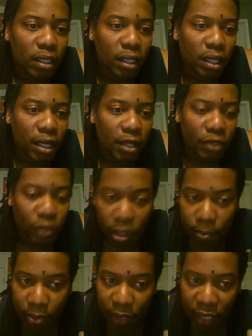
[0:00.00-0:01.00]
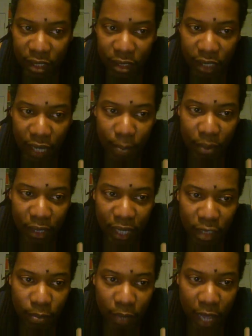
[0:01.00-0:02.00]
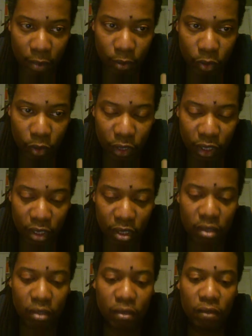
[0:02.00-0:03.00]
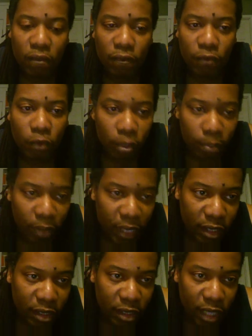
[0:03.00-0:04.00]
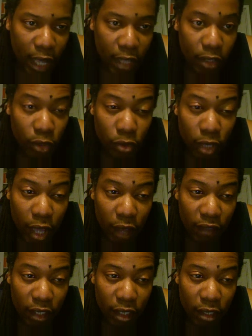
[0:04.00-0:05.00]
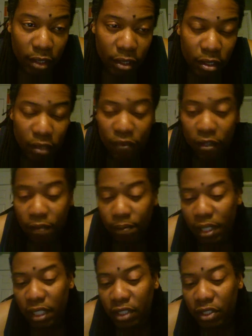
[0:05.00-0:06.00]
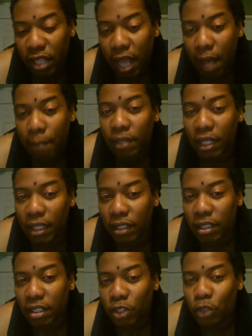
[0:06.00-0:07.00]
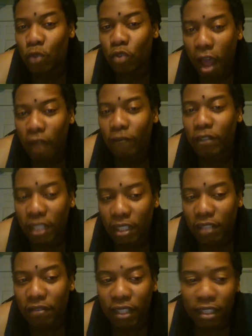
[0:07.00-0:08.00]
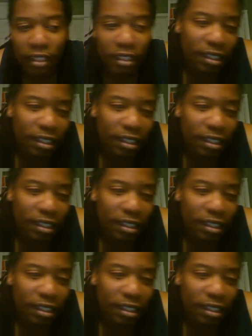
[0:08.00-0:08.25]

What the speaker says: third place, you got BX Bad Boys. Fourth place, you got Duke Heavy Hitters. Fifth place, you got me, Too Hot for TV.